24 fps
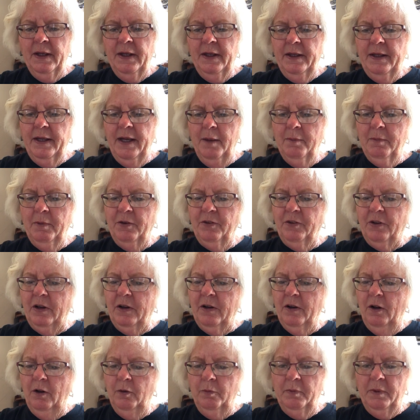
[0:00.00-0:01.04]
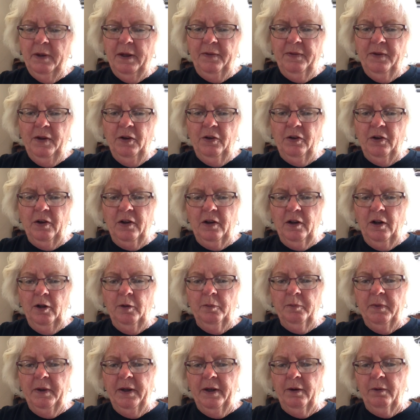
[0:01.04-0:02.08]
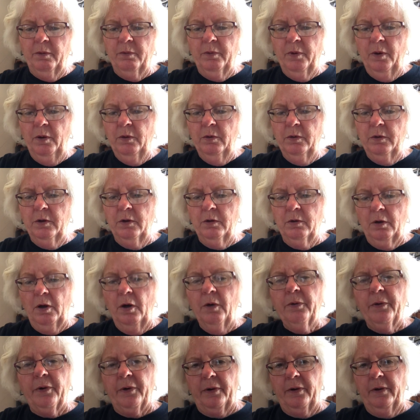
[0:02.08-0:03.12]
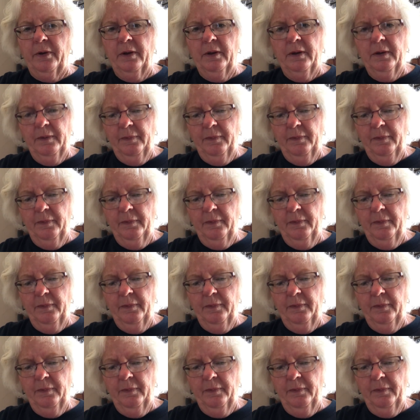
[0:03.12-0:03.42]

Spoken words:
Yeah, but I think you called me a road groder.